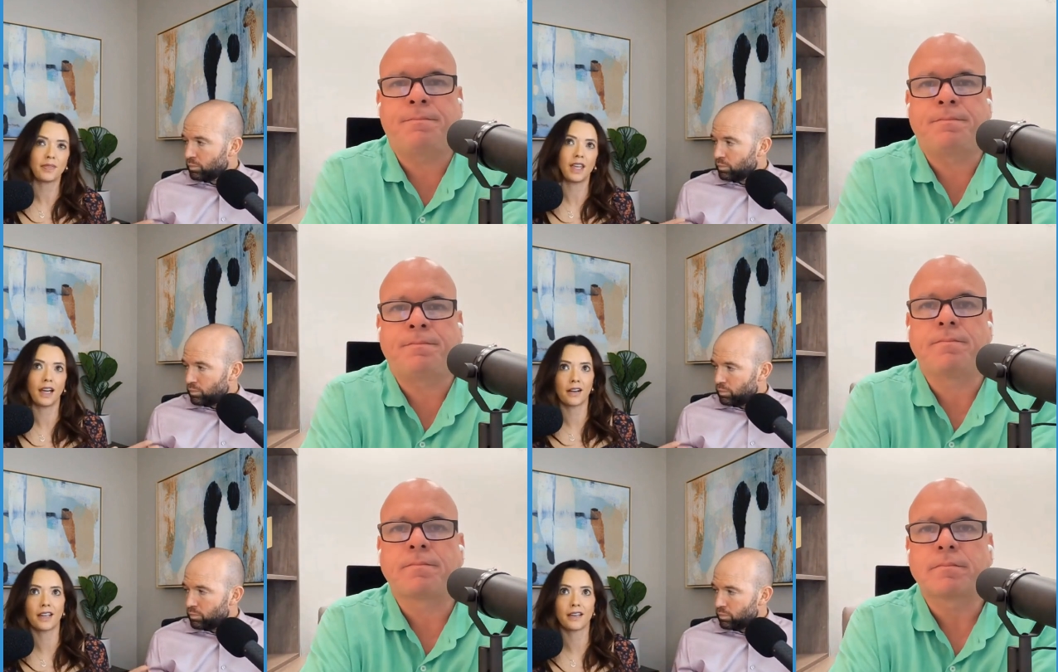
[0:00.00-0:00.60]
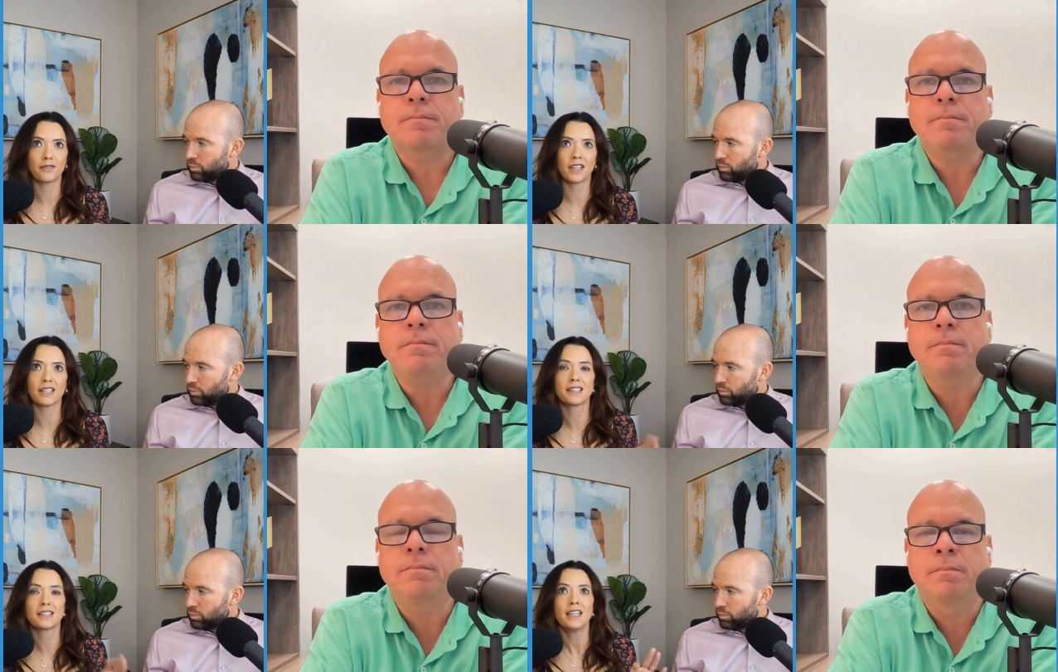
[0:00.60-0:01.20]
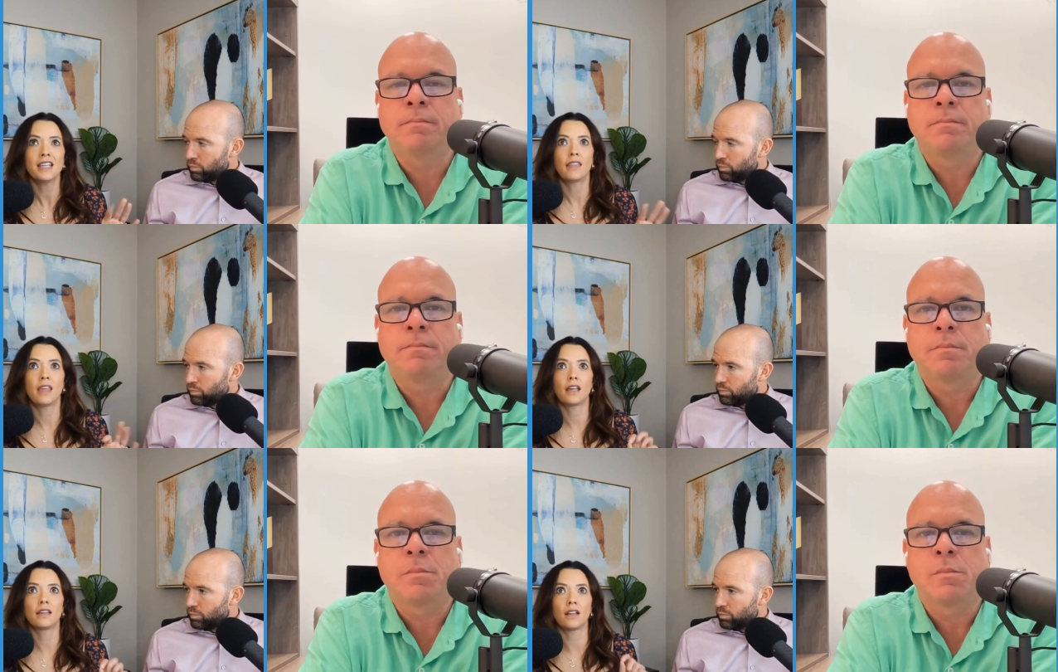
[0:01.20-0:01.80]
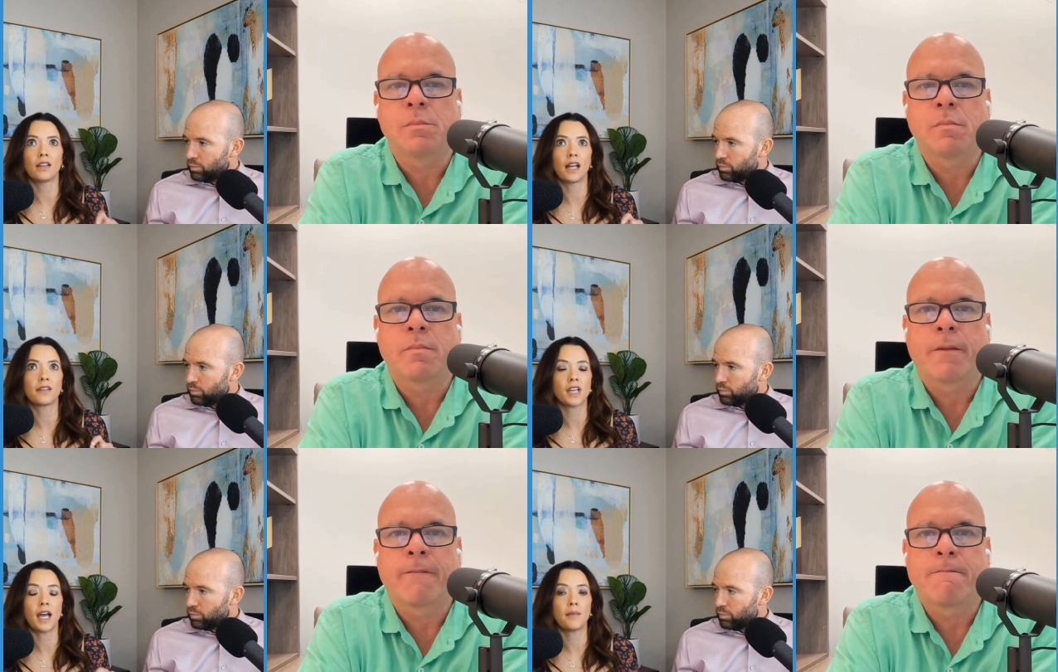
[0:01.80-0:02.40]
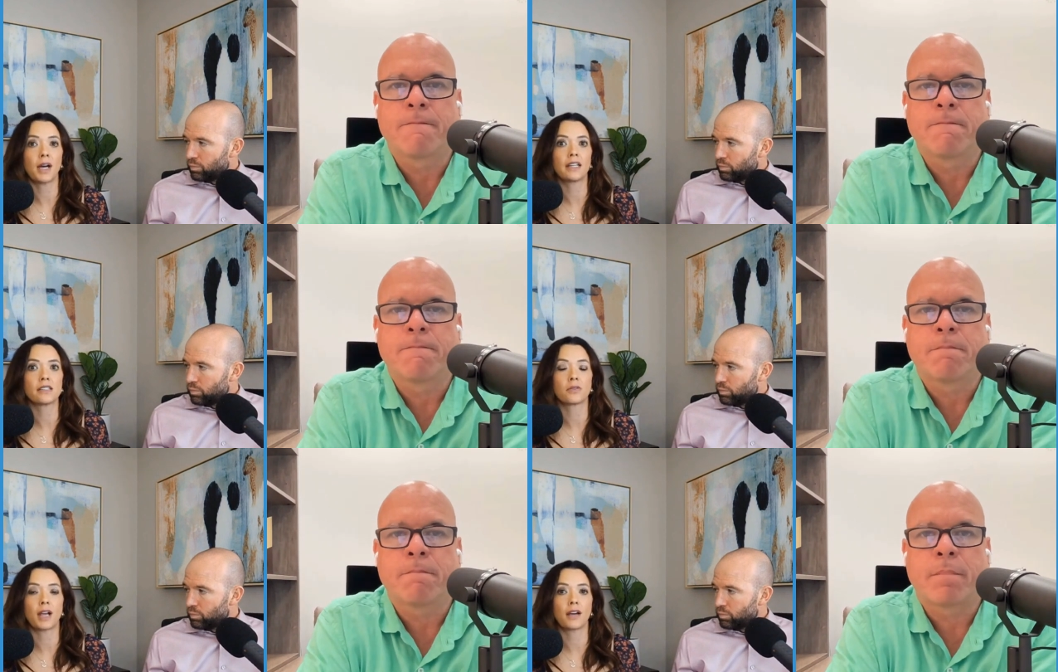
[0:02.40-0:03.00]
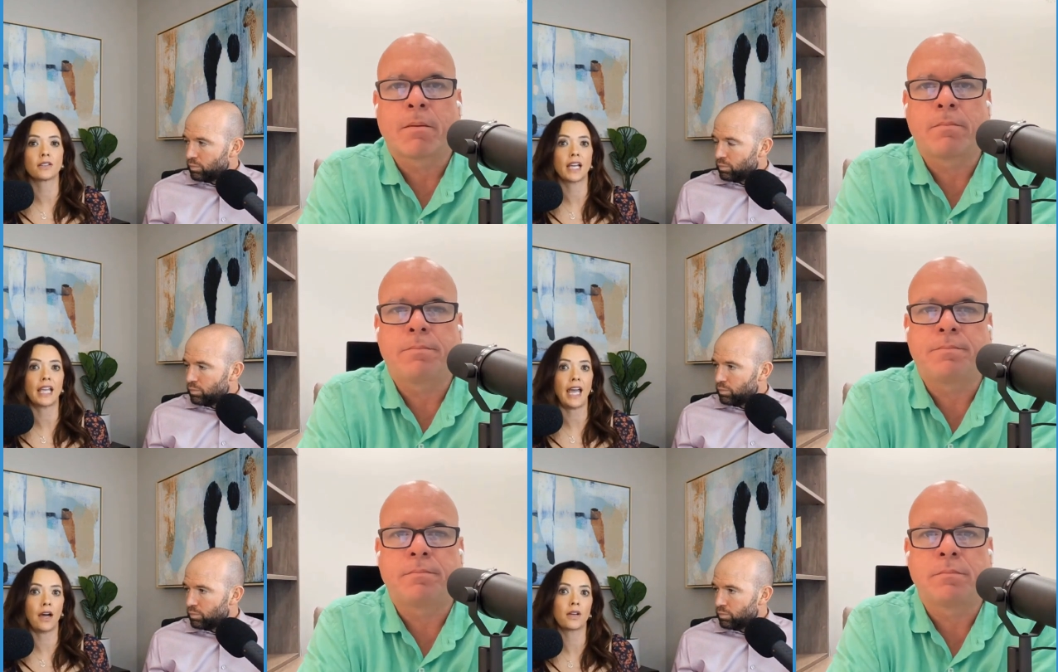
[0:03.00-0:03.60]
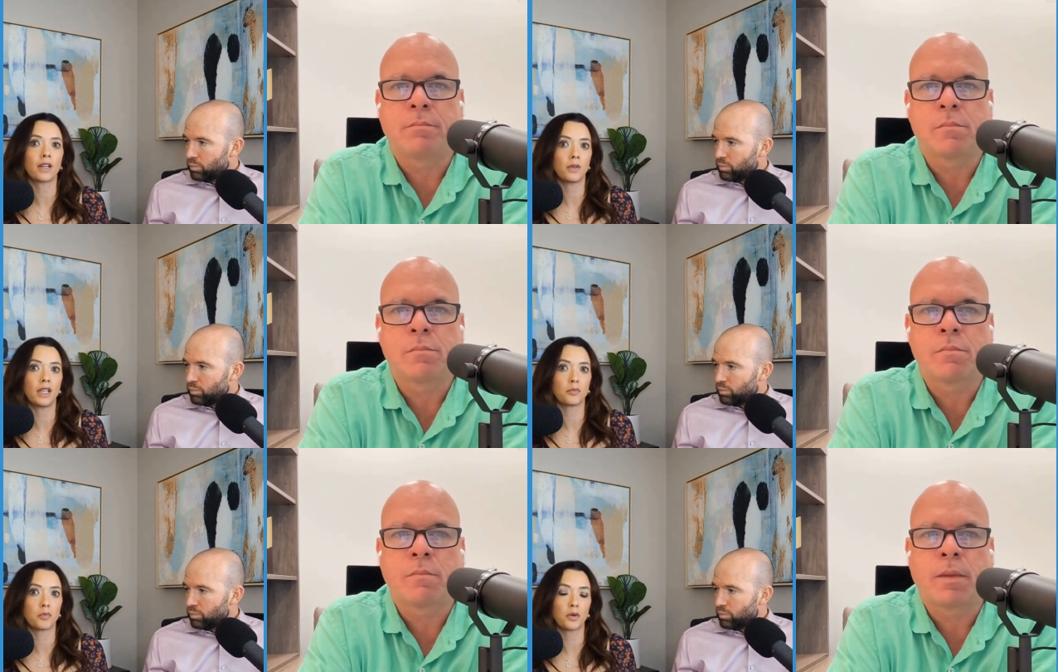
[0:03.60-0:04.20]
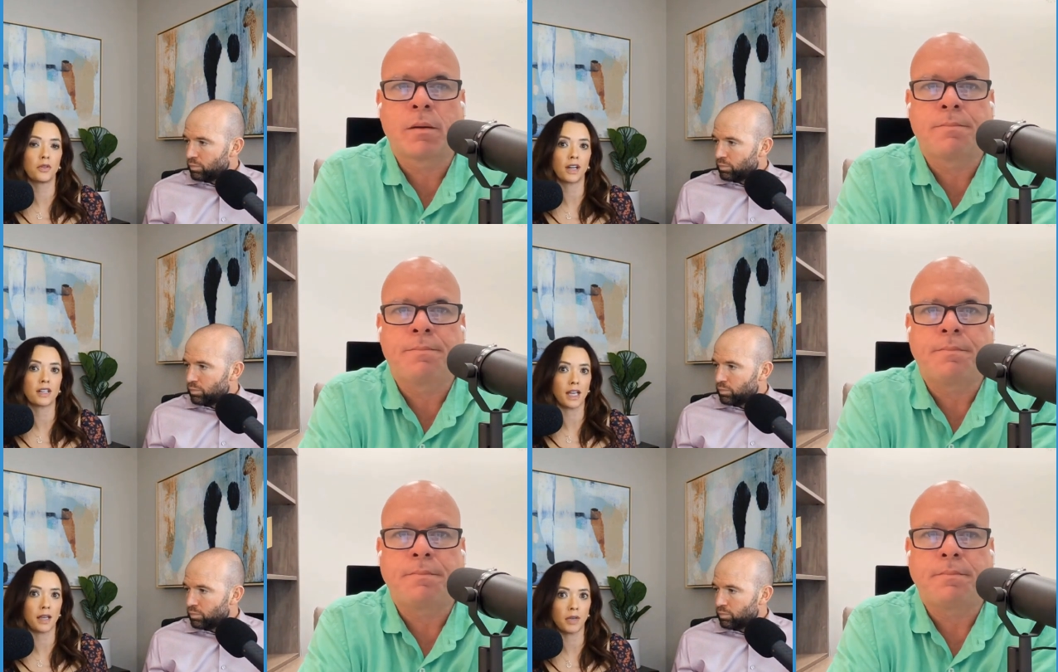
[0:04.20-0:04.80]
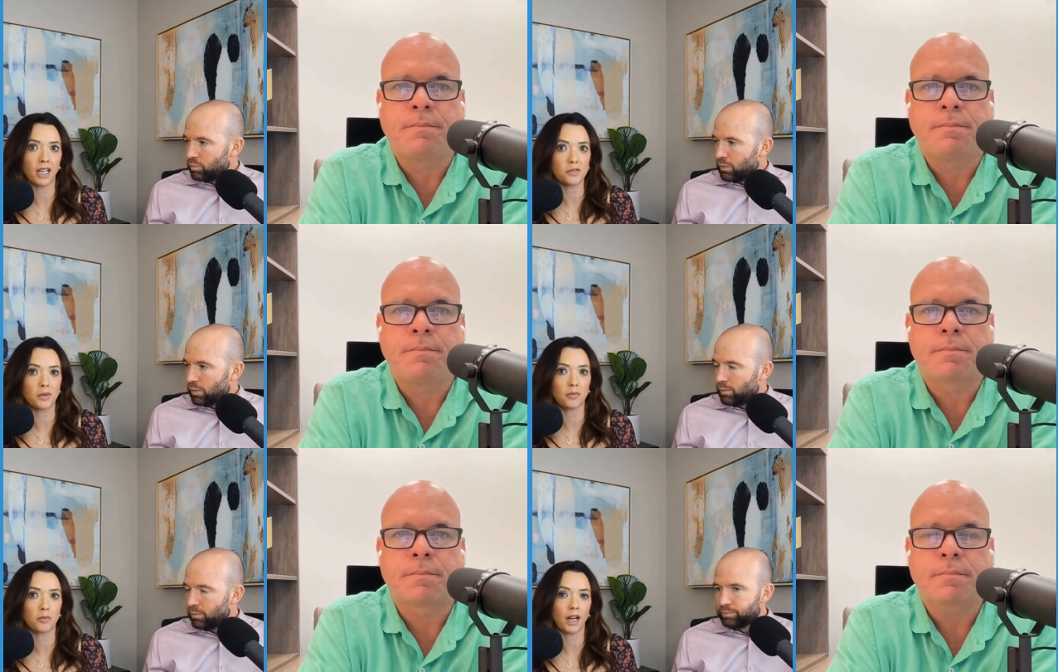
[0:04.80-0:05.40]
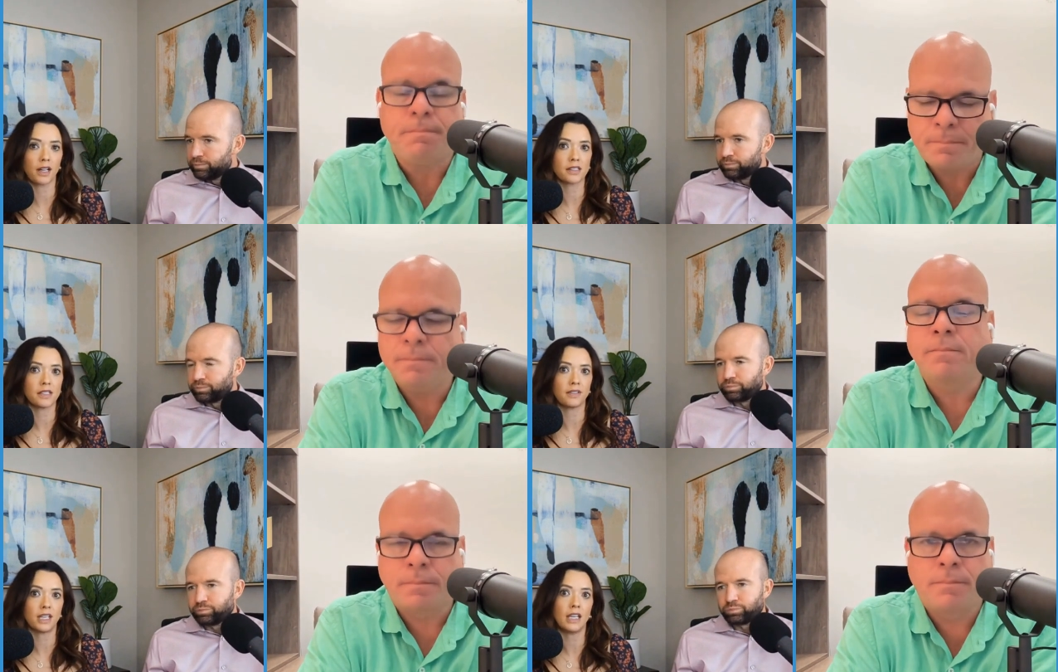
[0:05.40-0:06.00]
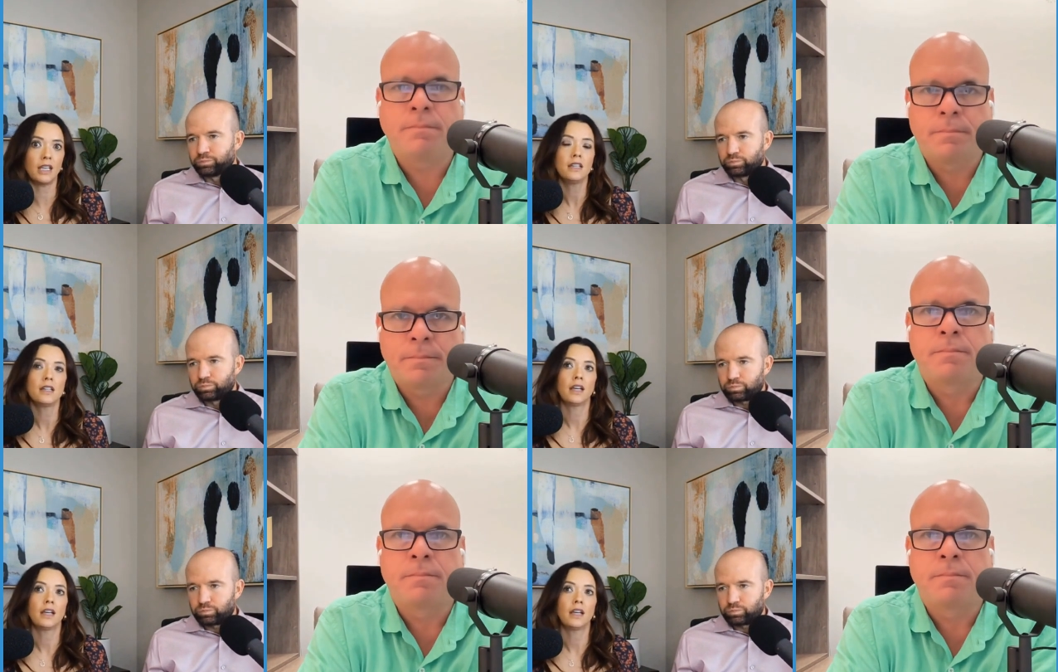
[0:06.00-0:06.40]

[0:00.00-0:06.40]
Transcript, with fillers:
Speaker 1: The irony of this, the a lot of time on is around like how can we improve our time management and productivity